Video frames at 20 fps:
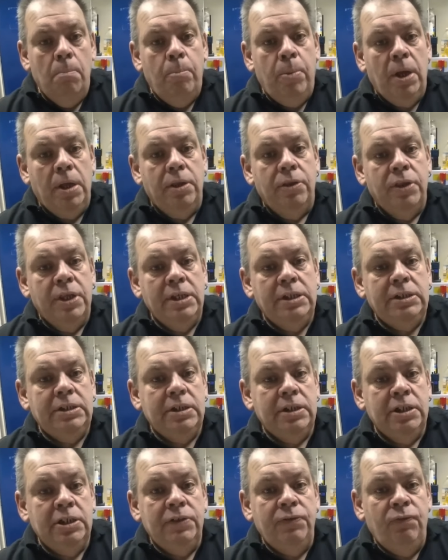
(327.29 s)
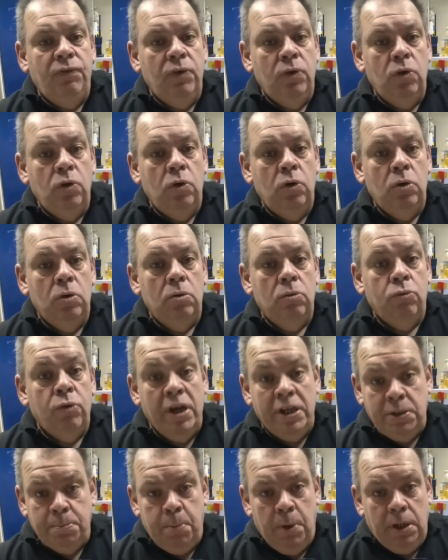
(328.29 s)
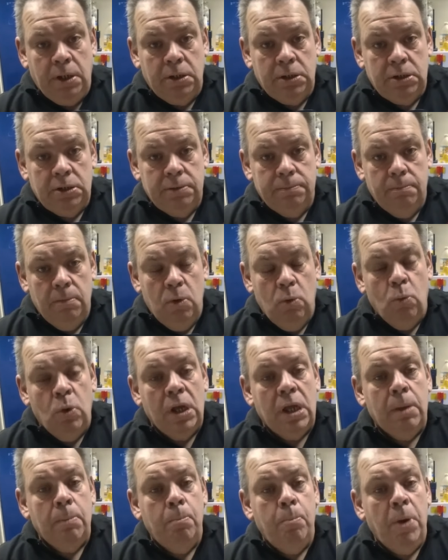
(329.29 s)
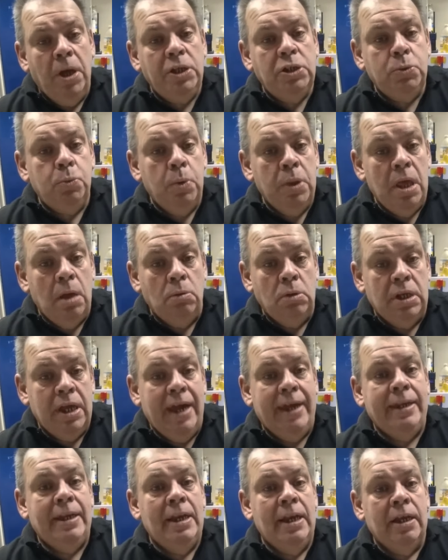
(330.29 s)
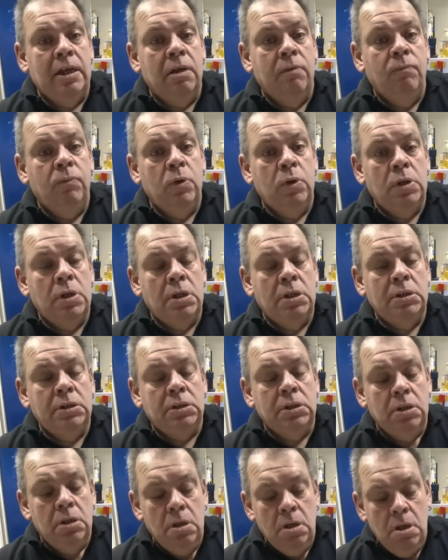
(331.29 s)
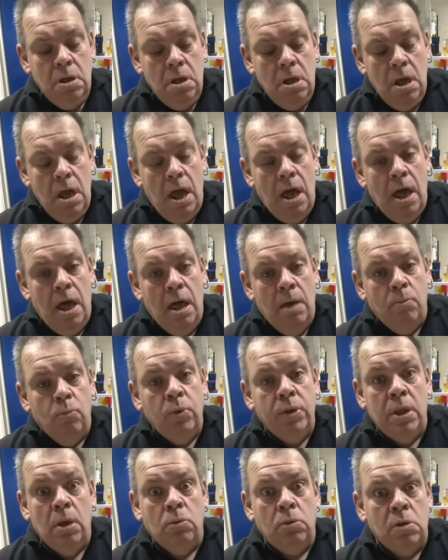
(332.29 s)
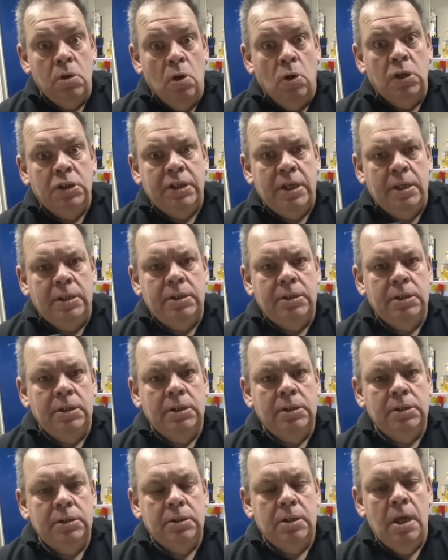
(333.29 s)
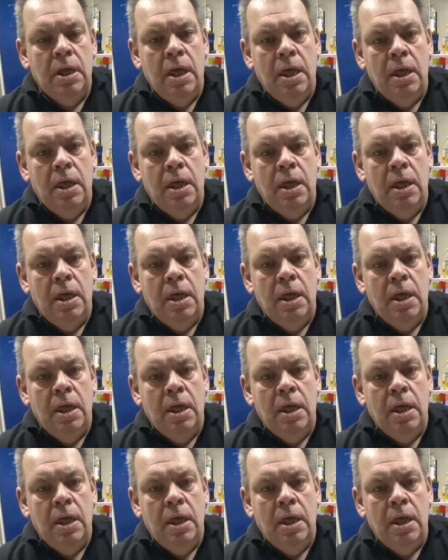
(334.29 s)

but this is for race bikes, like bikes without catalytic converters, without knock sensors.